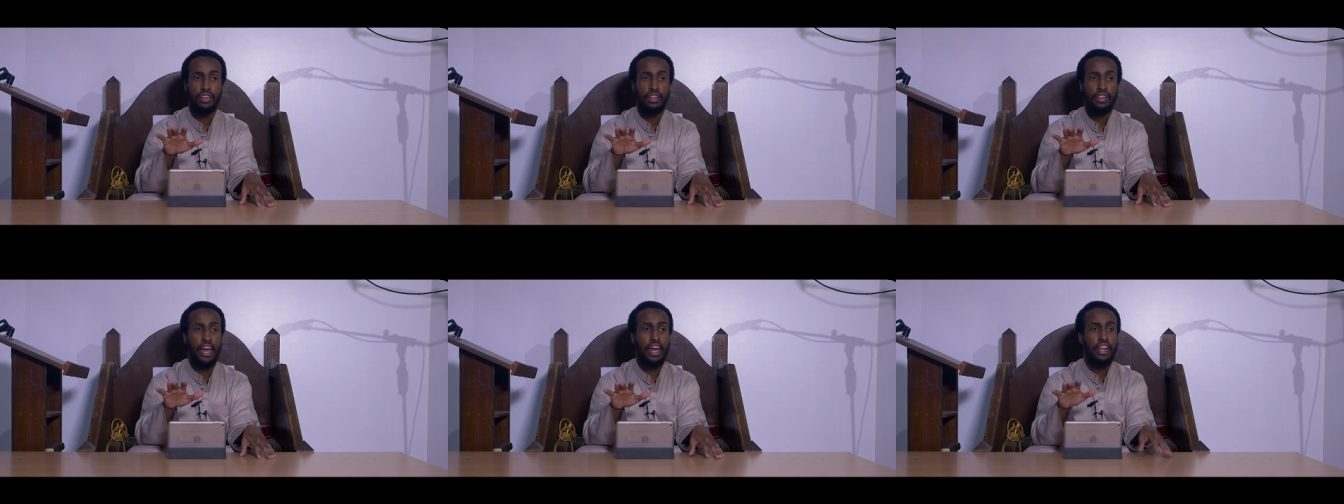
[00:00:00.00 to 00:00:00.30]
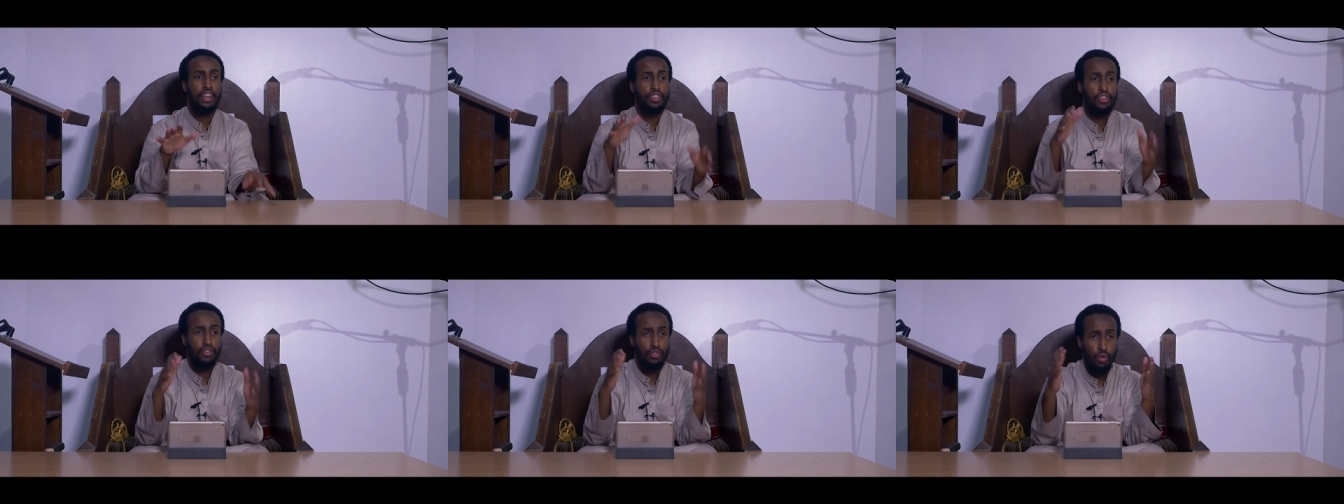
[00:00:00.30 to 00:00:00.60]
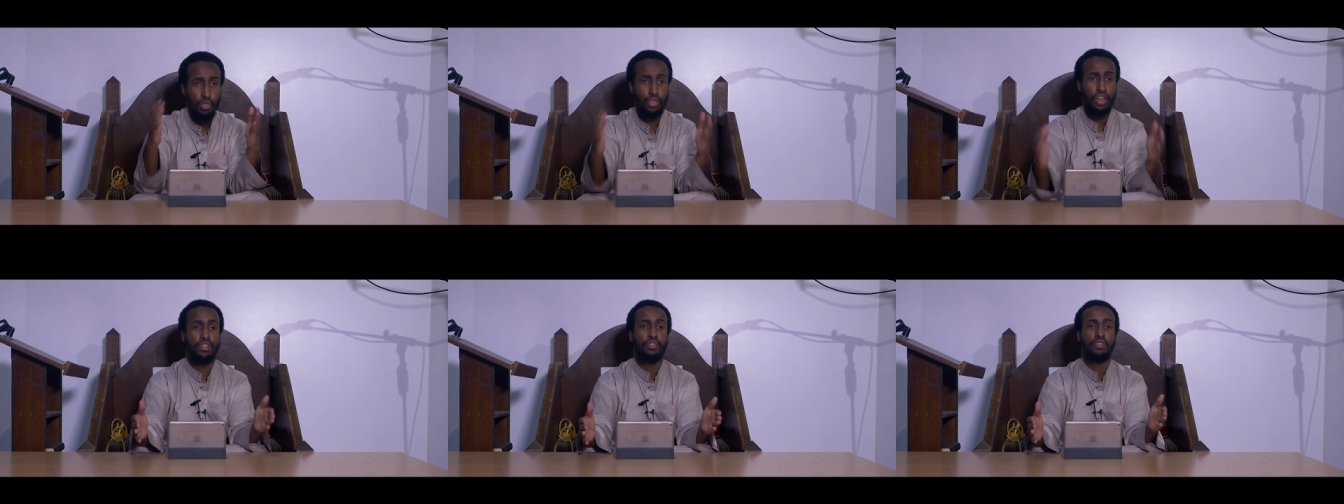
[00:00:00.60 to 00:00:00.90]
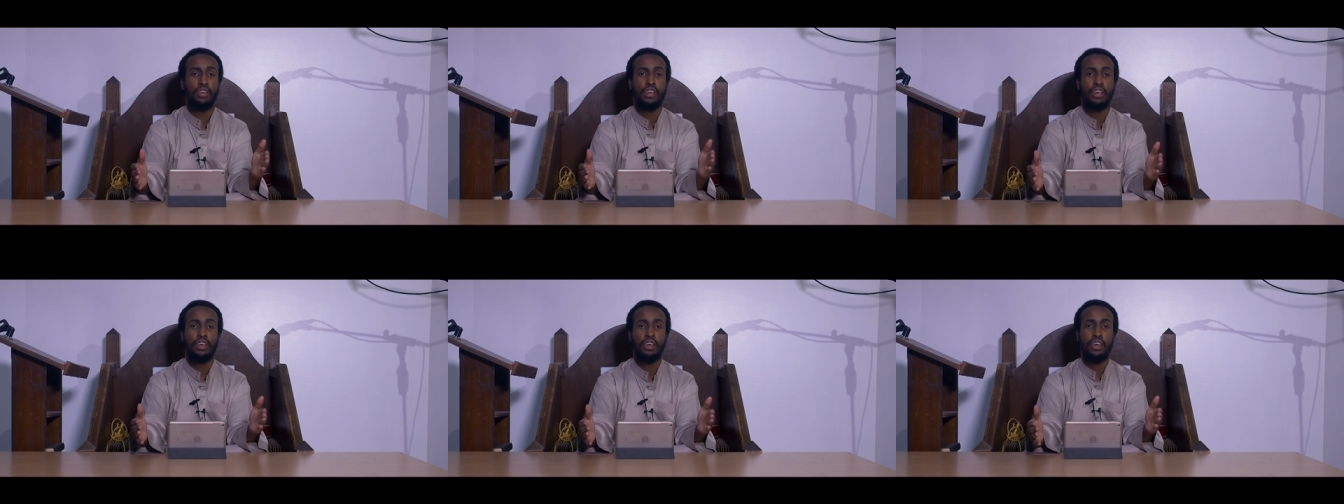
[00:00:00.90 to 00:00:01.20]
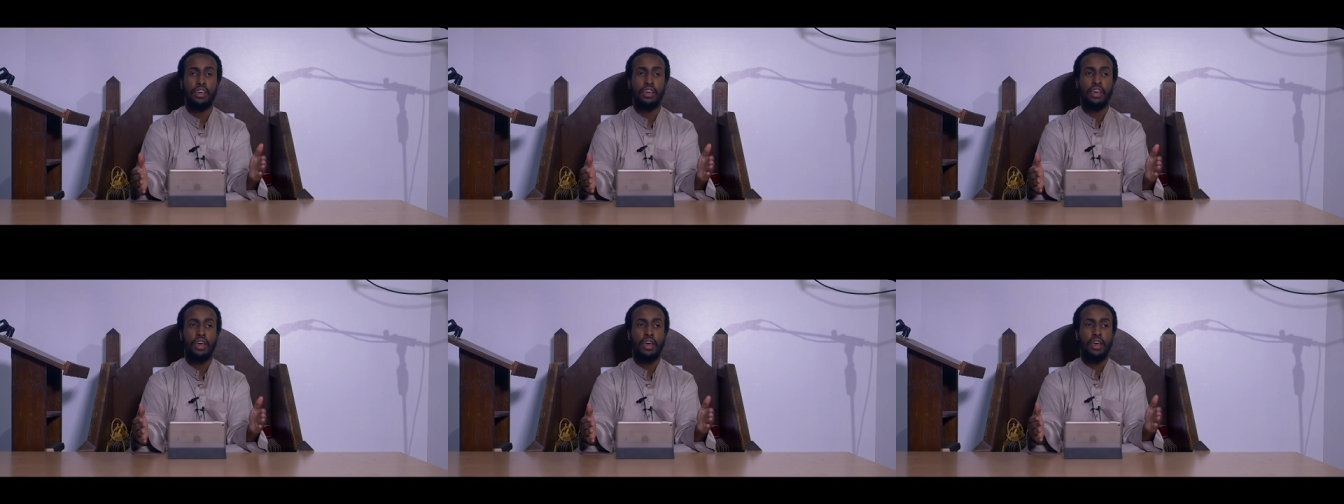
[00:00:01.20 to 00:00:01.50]
The hadith is authentic.
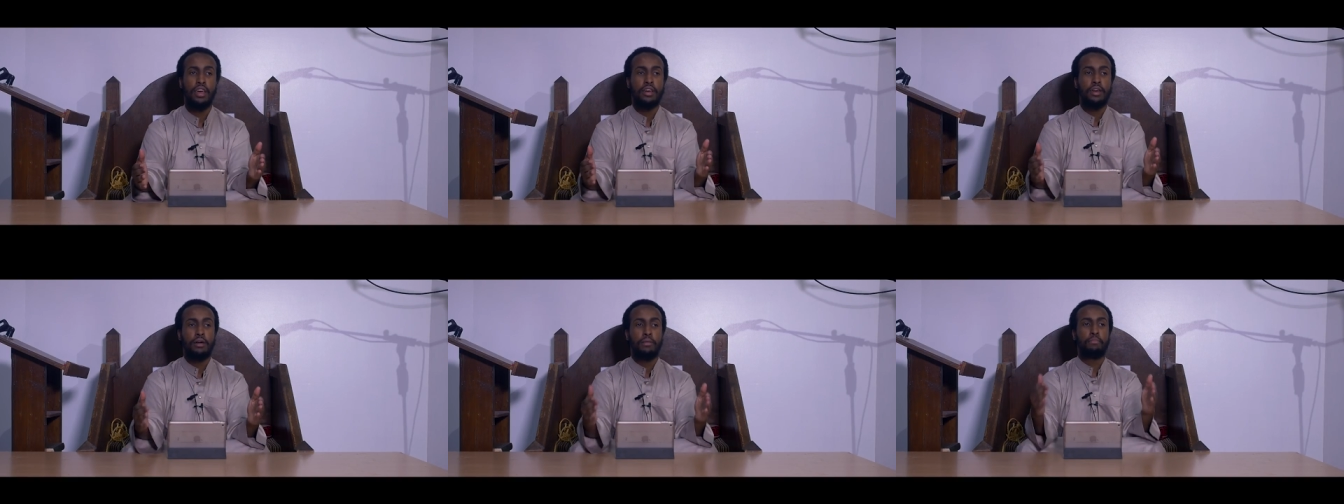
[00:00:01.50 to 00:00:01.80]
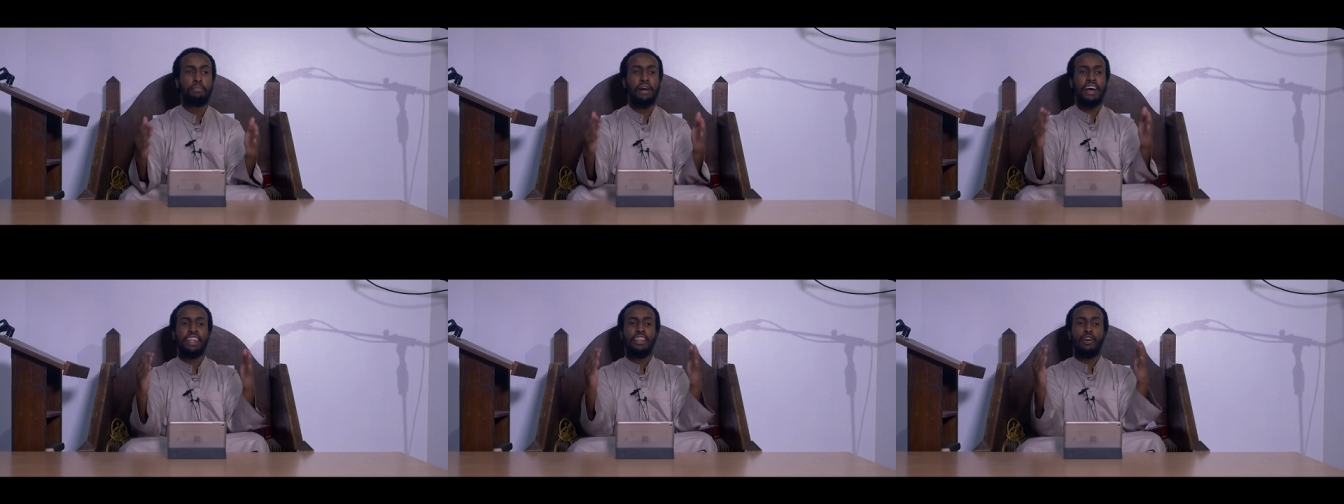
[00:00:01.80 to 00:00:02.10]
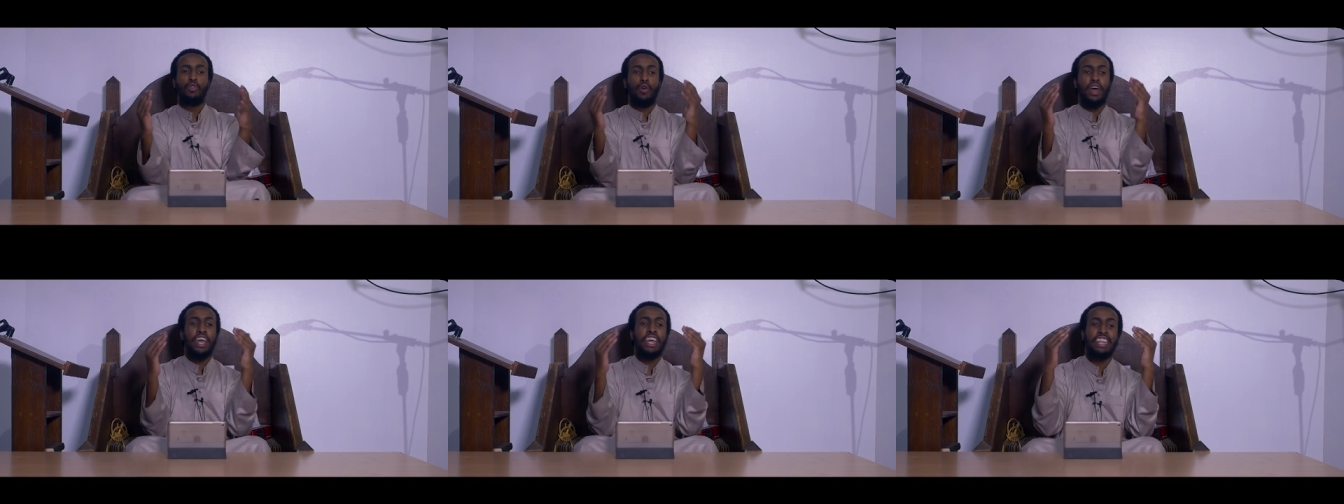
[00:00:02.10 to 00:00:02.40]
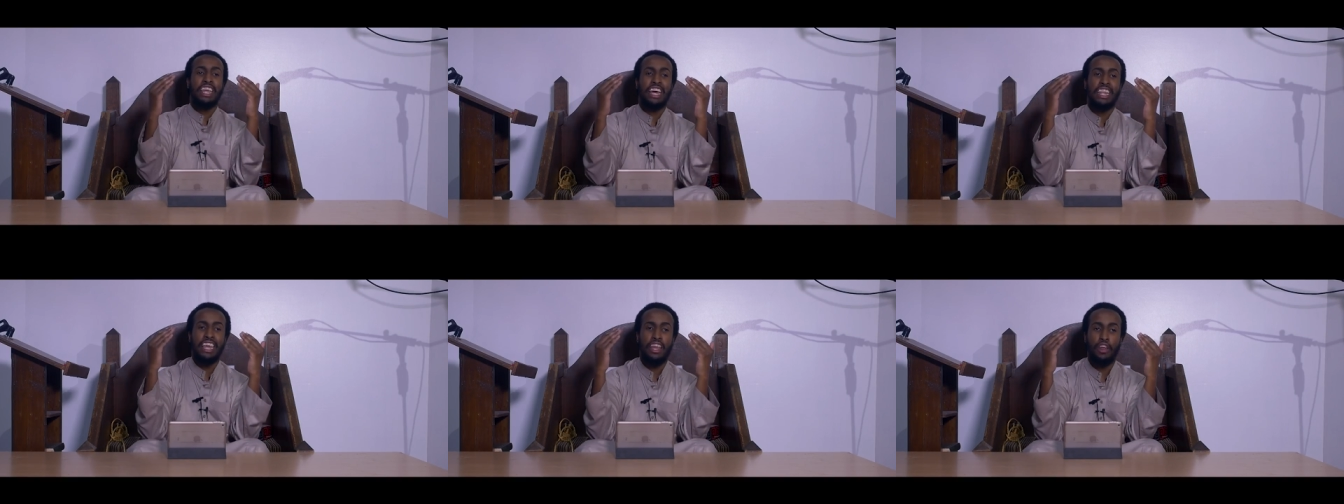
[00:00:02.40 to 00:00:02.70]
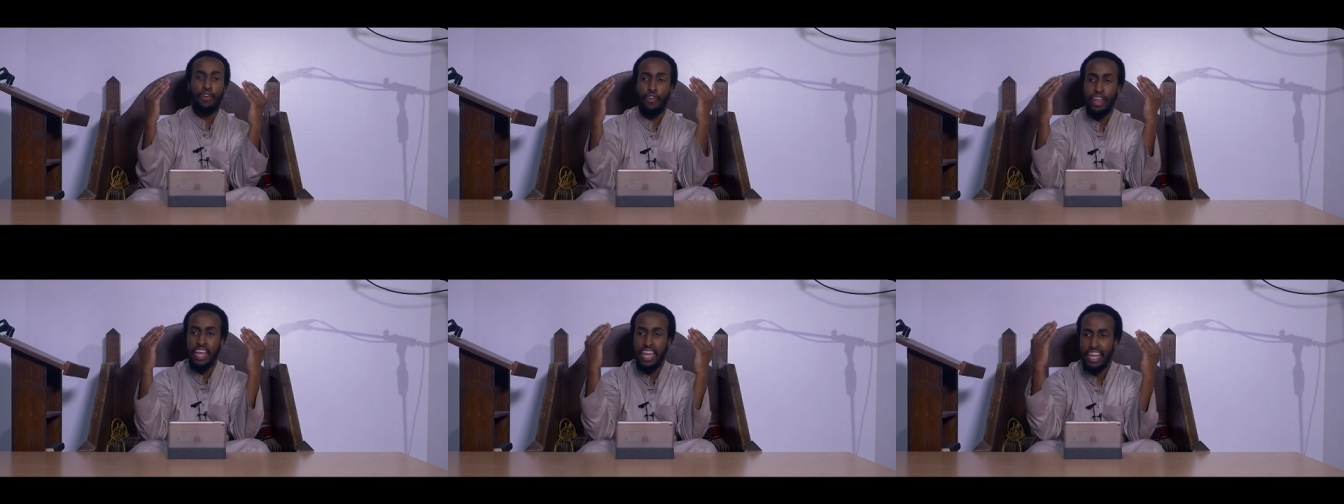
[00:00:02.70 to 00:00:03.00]
But the way that
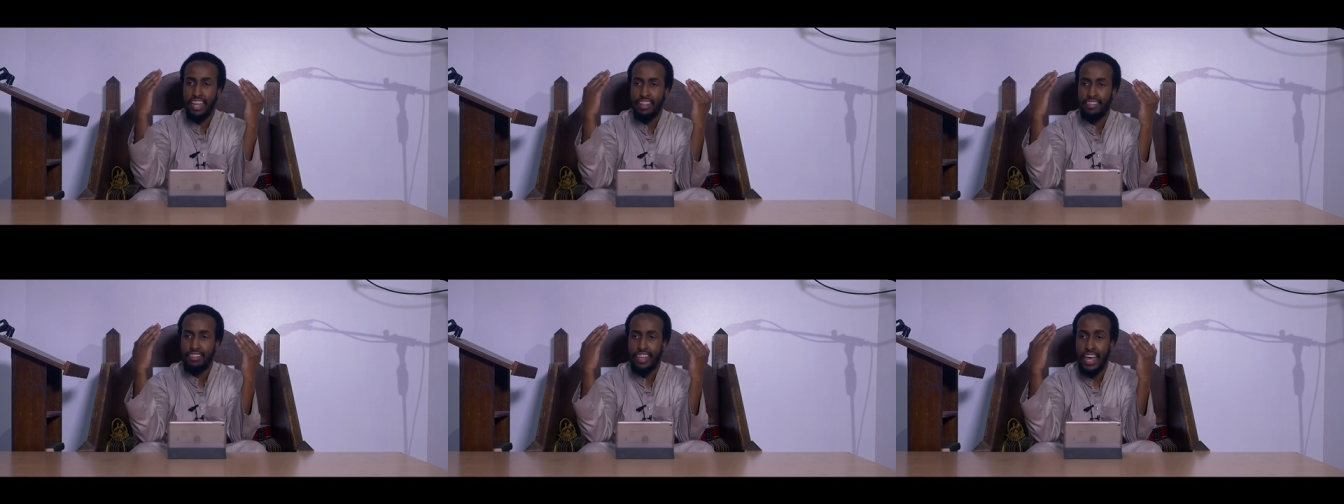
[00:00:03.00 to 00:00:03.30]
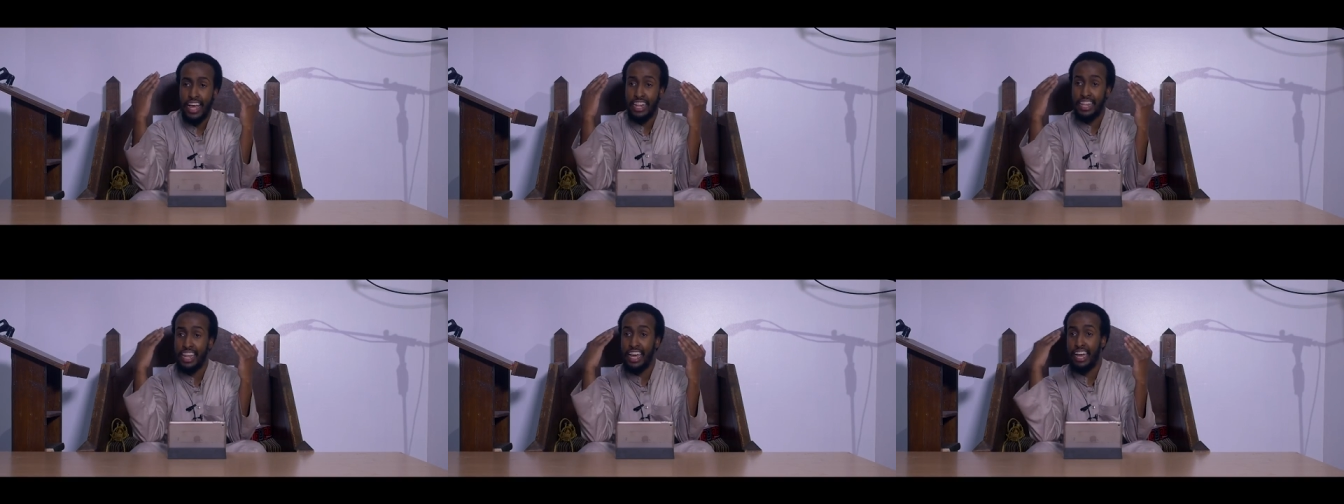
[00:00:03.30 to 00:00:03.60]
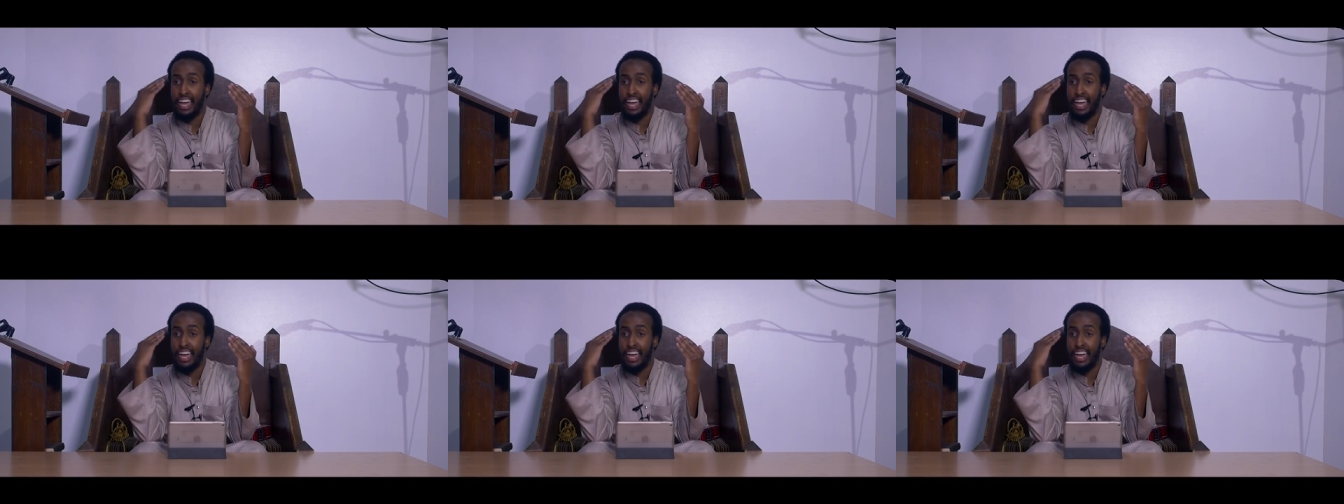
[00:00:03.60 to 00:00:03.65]
they reconcile the